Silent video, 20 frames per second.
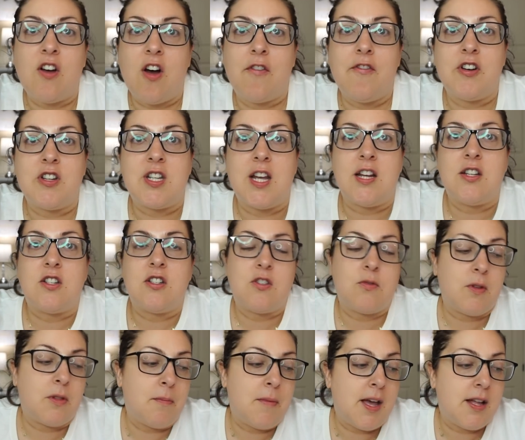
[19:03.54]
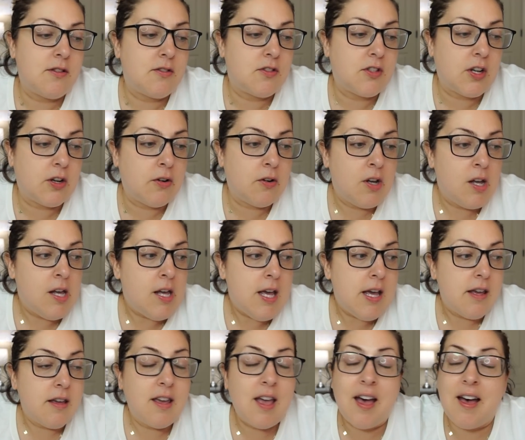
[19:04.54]
conversations with men. So
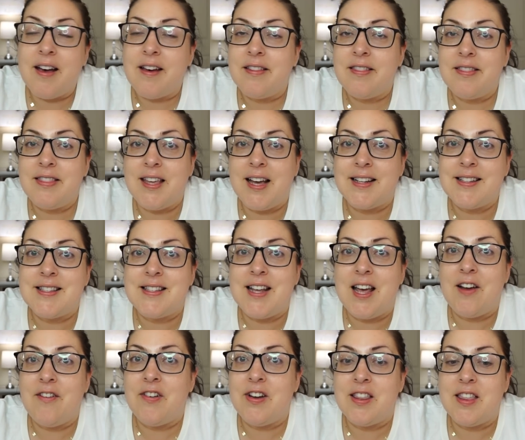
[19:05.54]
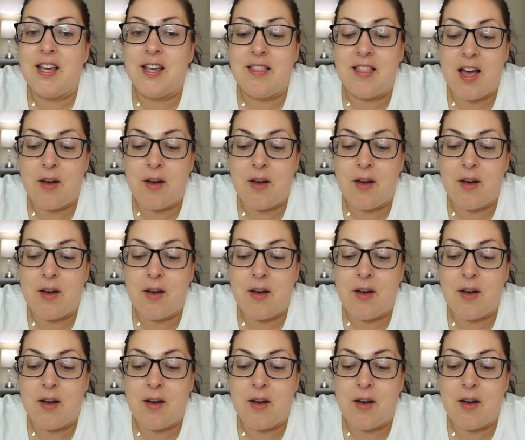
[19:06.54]
yeah, that's everything.